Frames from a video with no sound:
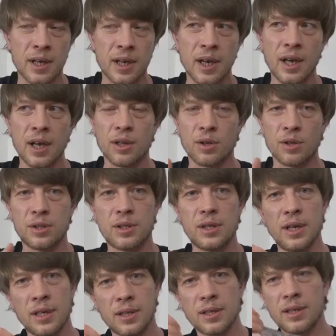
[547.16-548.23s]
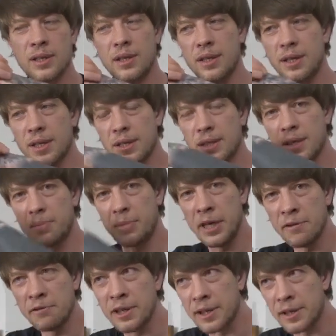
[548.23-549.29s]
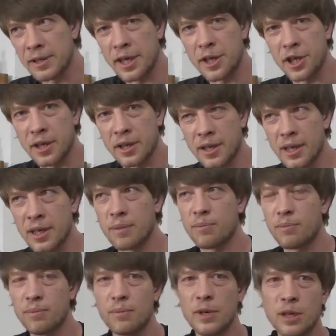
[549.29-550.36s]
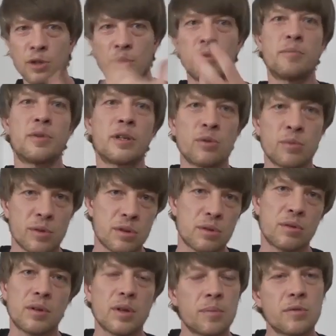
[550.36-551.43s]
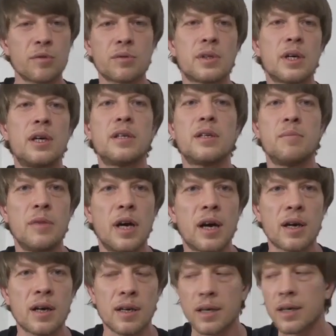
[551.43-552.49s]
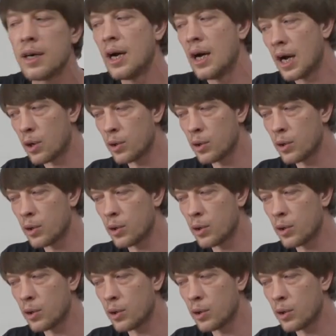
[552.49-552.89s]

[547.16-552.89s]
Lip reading: from the machines which I used to work with, which I worked with just at the tip of the needle.